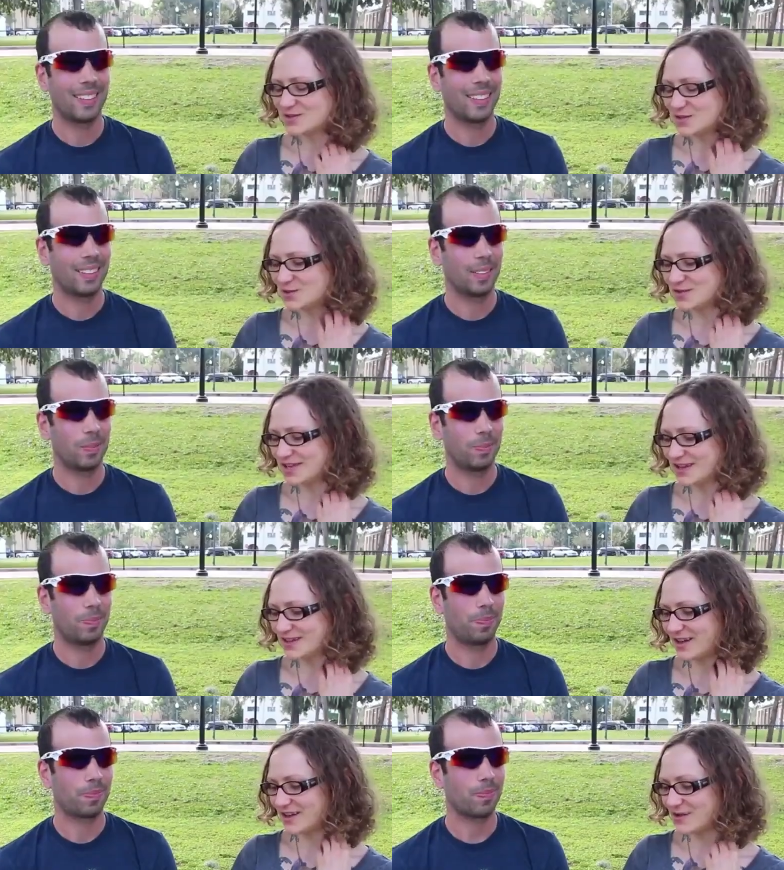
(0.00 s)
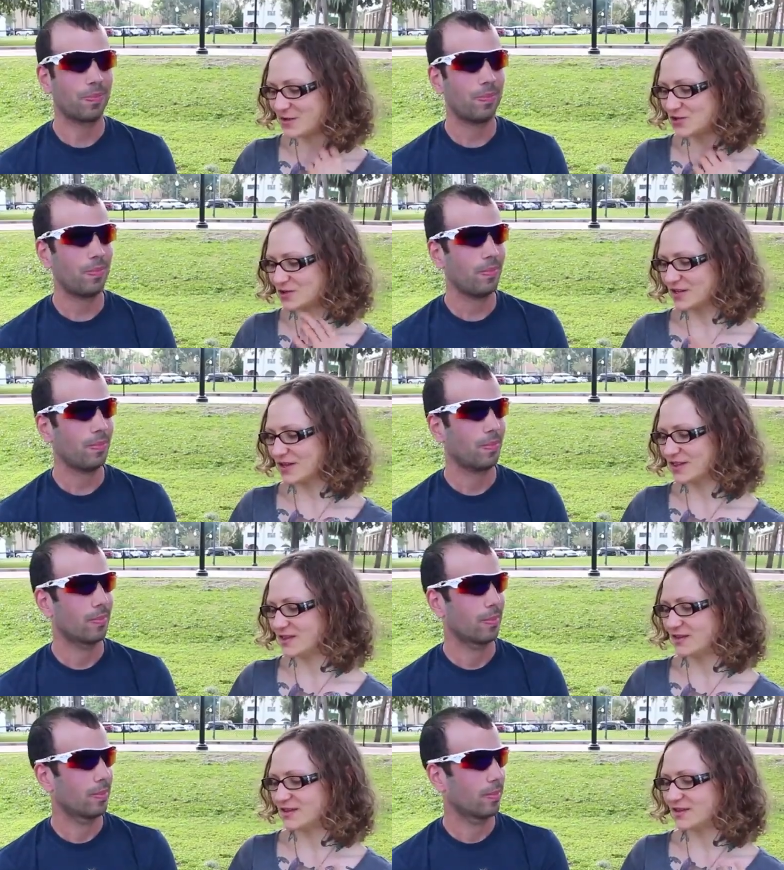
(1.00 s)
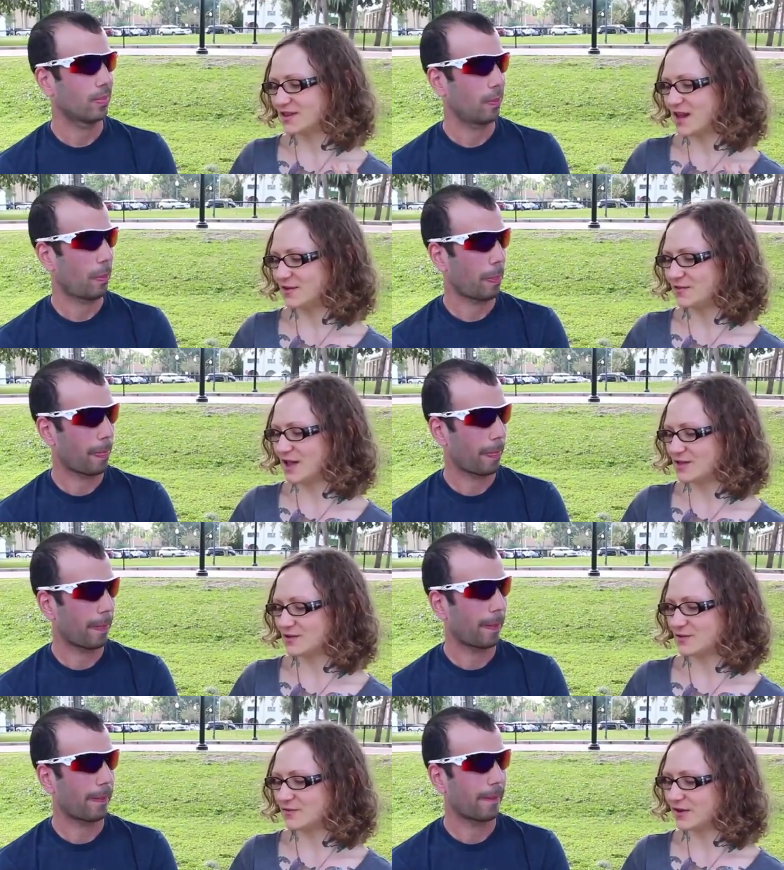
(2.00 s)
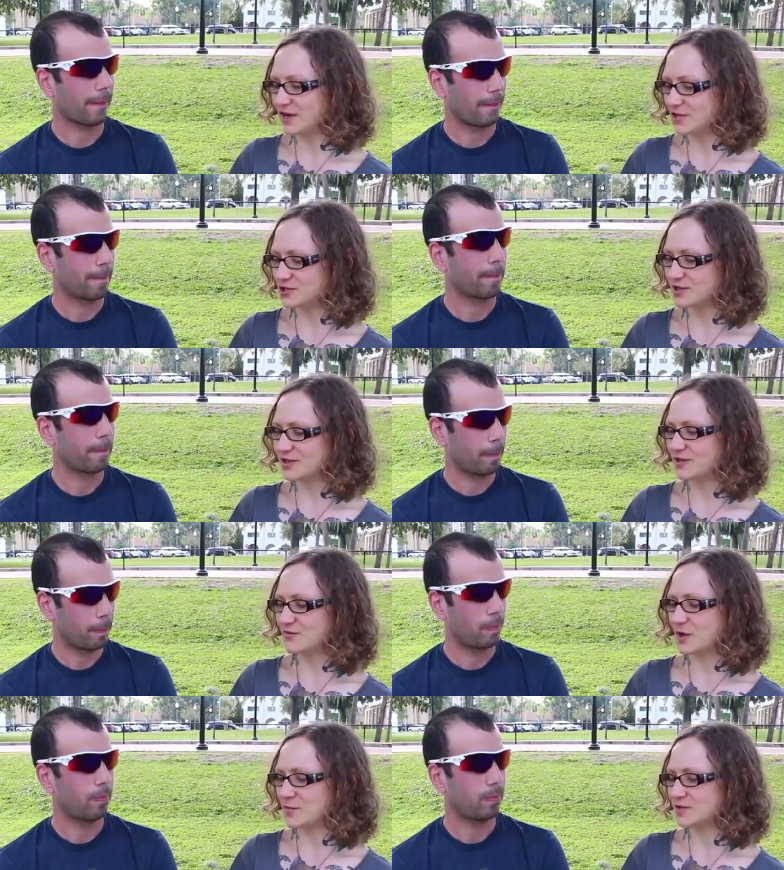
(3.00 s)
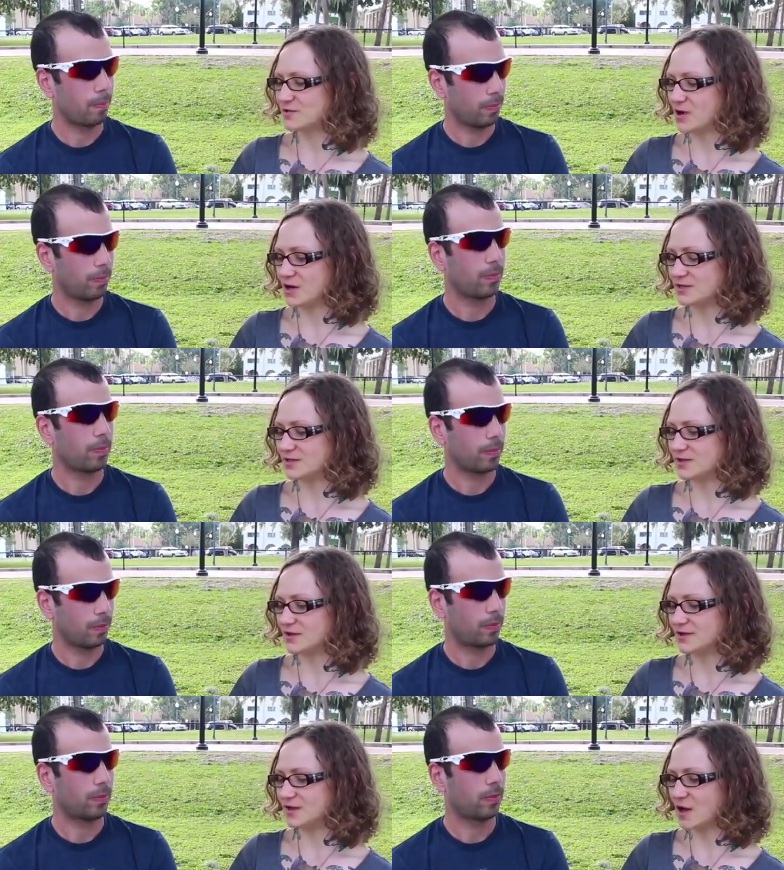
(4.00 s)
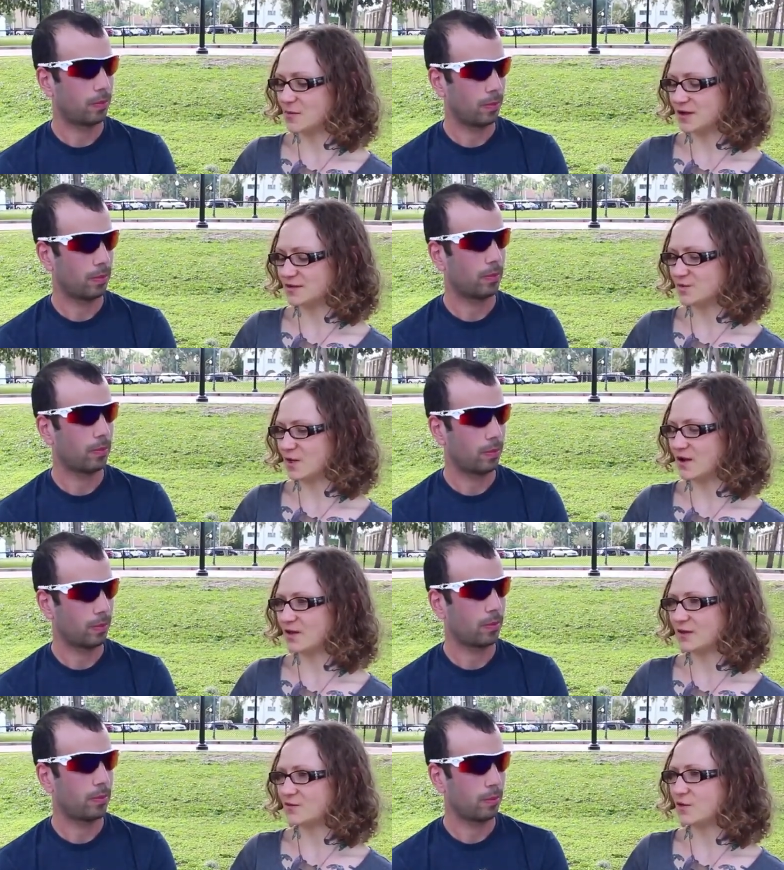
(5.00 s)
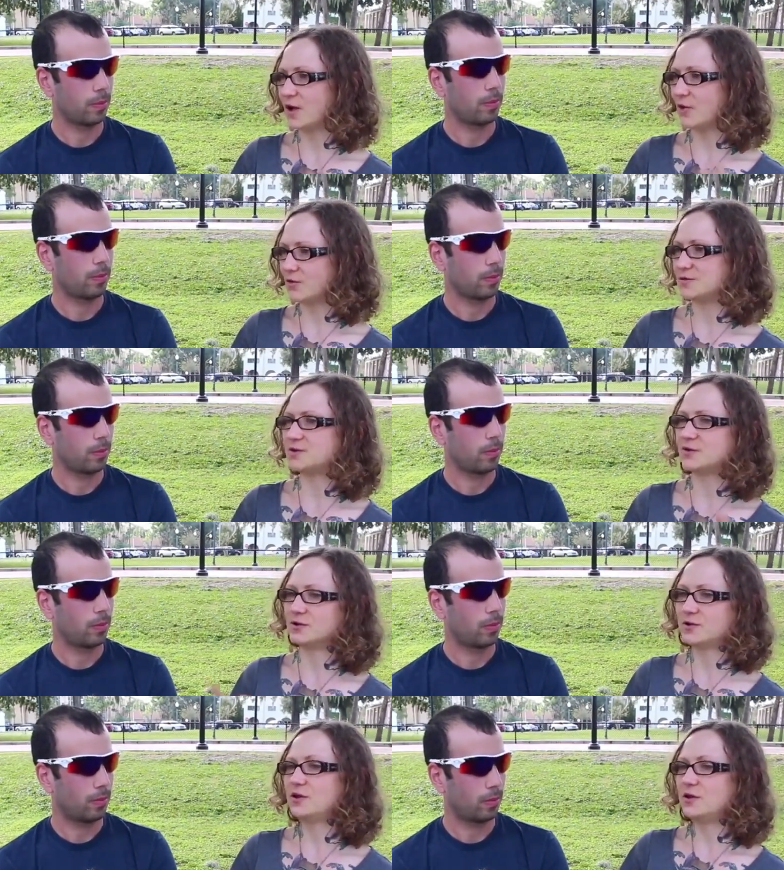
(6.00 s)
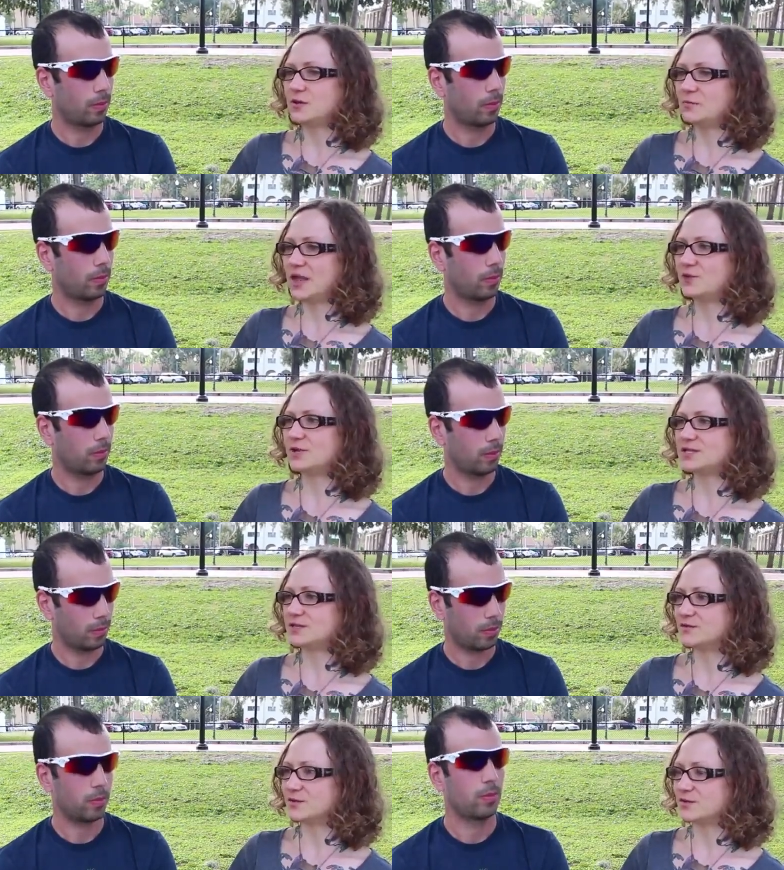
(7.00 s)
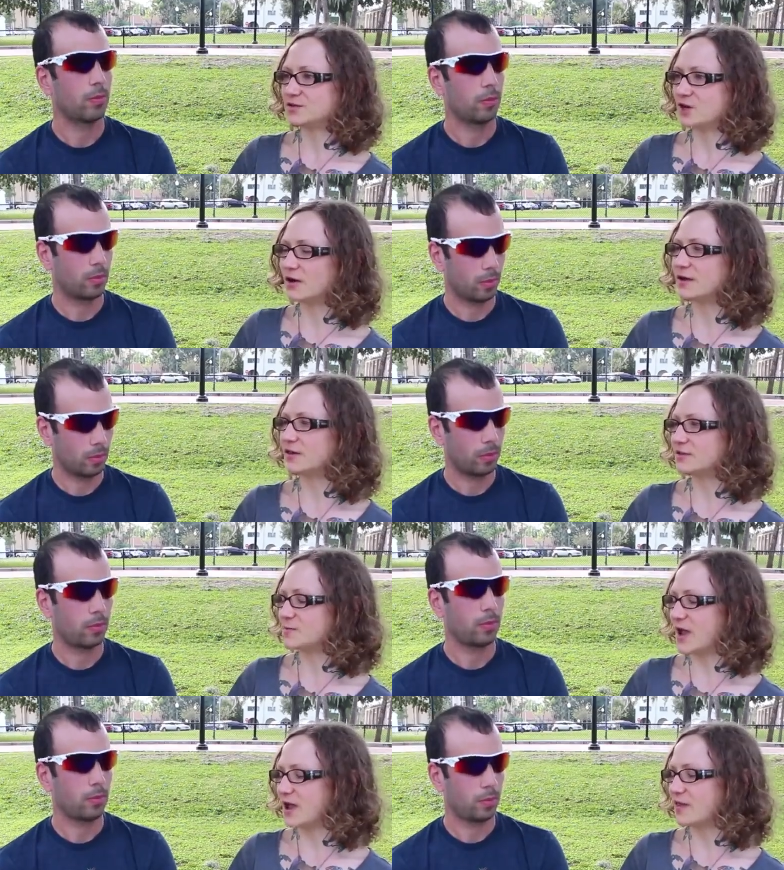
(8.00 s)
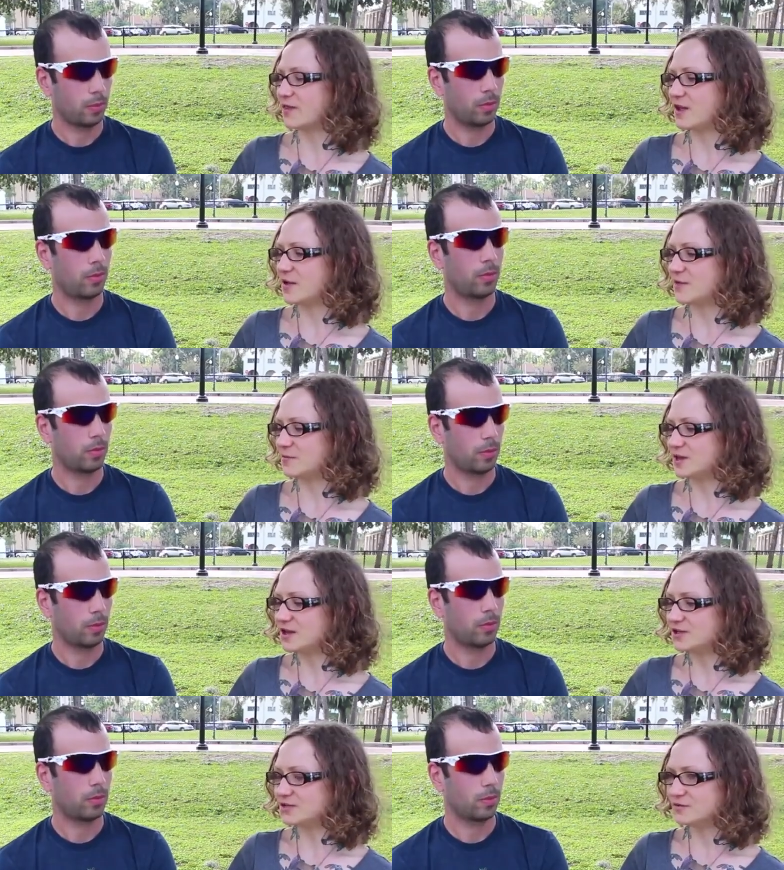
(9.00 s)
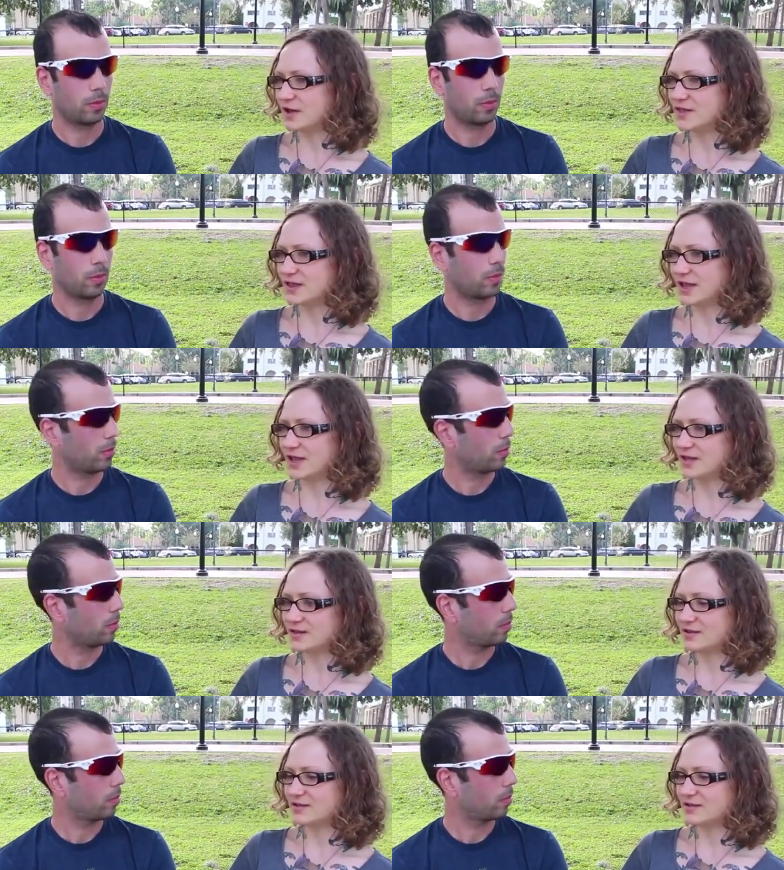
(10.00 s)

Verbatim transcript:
Speaker 1: So you said that eventually the kind of the ethical foundation and the environmental causes started to come in as well, even though health was your main reason for starting this path. Um, do you find that like